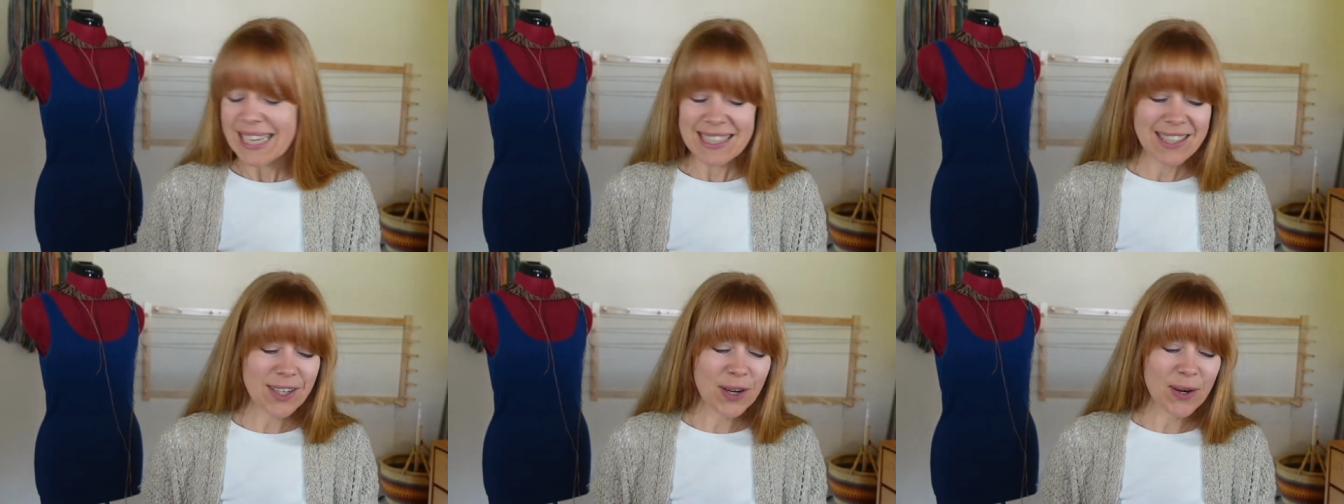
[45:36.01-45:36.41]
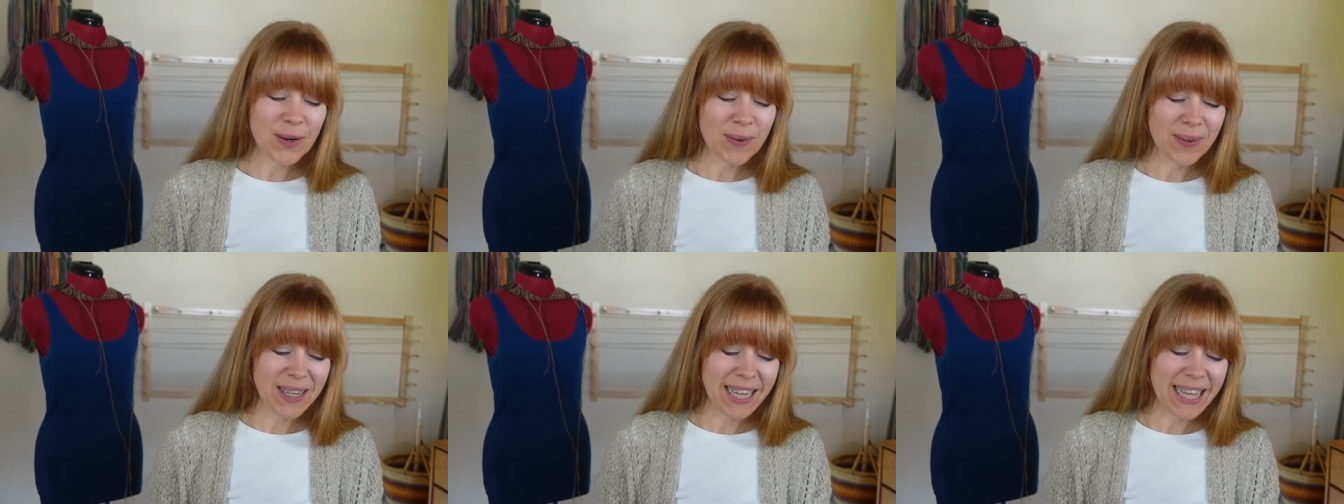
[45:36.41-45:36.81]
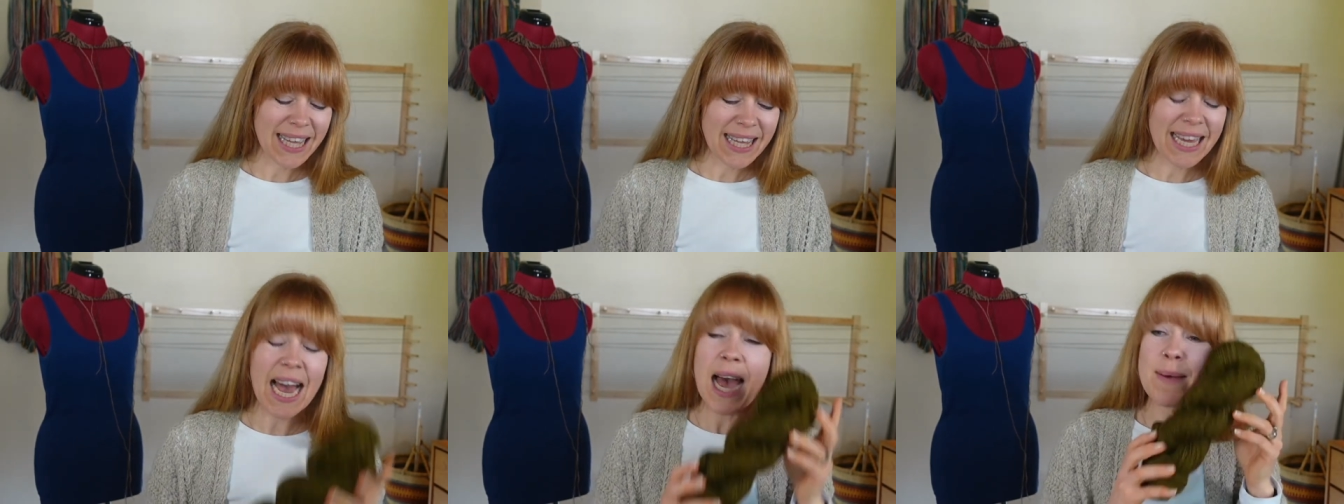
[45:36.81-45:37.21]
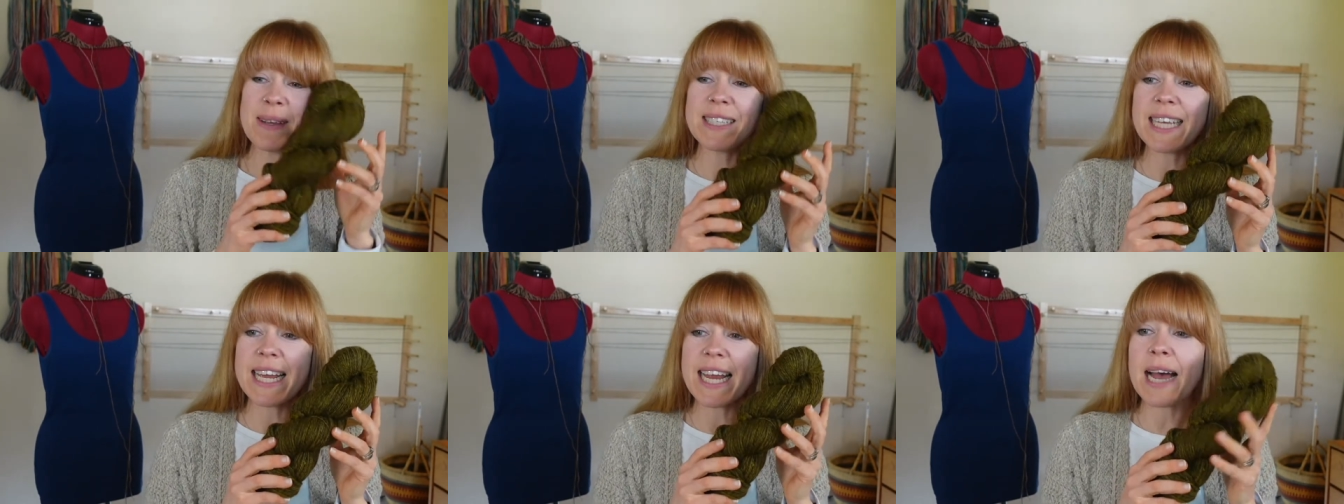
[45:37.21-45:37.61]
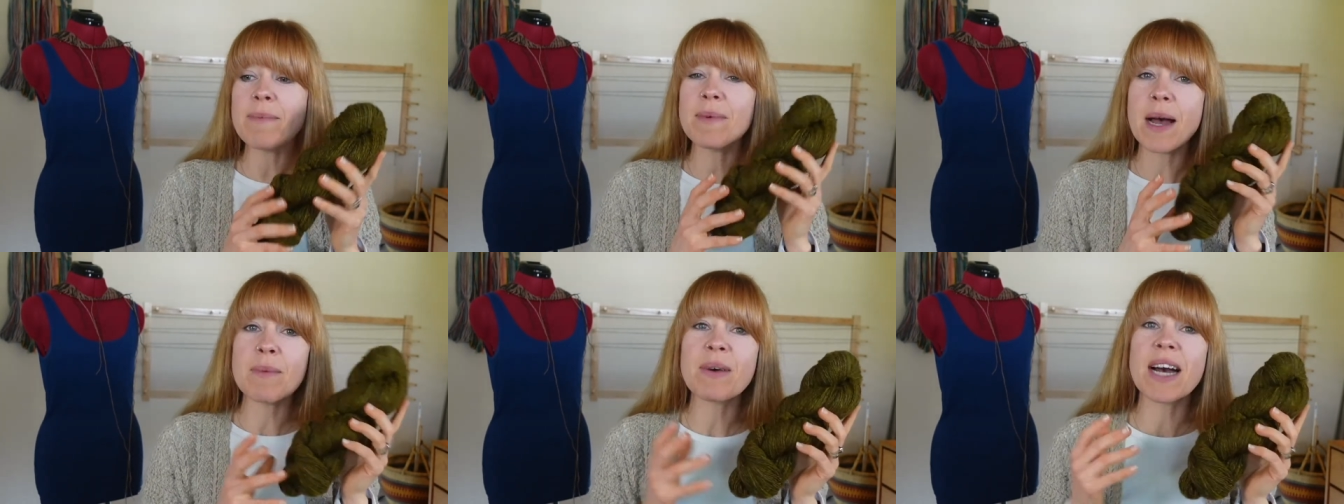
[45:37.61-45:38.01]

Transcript: So I'm excited. I'm,